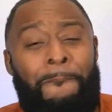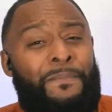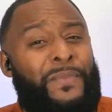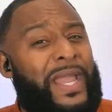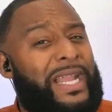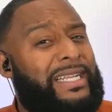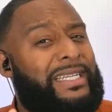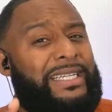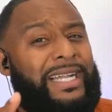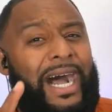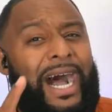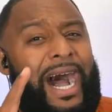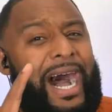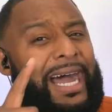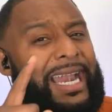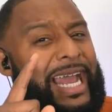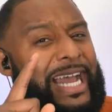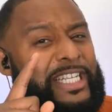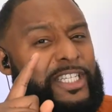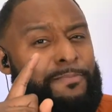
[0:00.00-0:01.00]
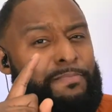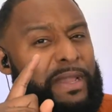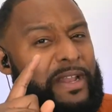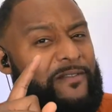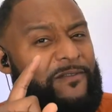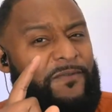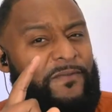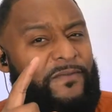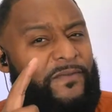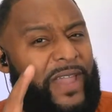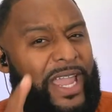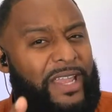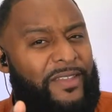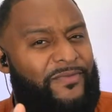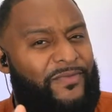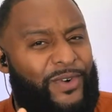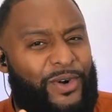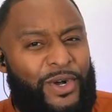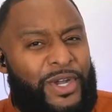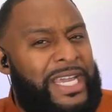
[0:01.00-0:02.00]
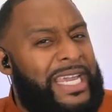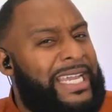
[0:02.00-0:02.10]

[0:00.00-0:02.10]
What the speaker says: that God has been faithful.